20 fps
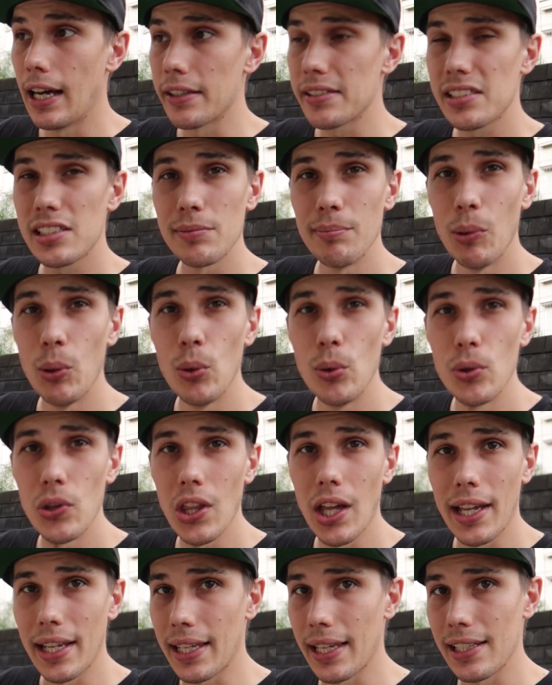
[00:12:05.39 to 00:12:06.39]
smooth,
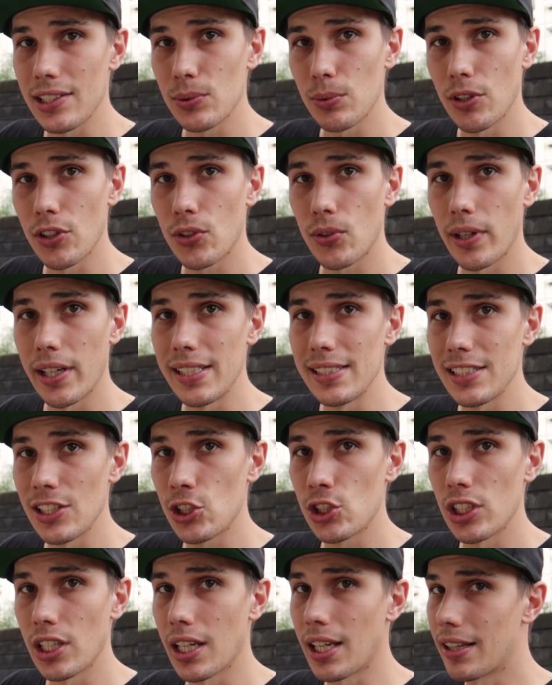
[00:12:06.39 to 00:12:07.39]
I guess, with
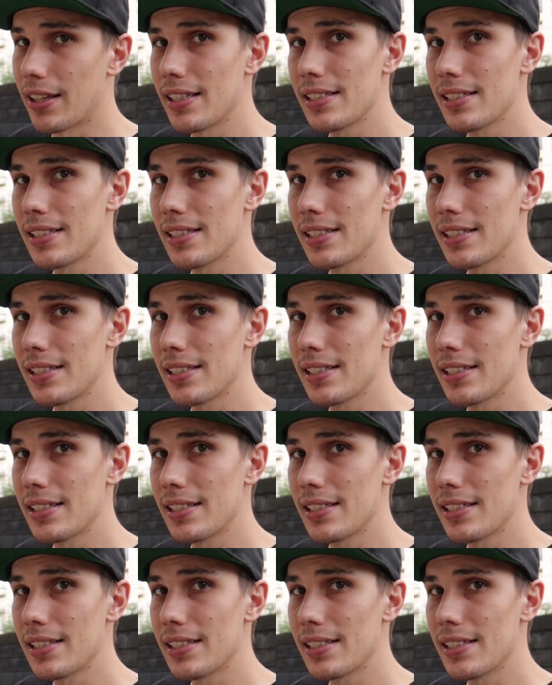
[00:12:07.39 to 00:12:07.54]
transitioning.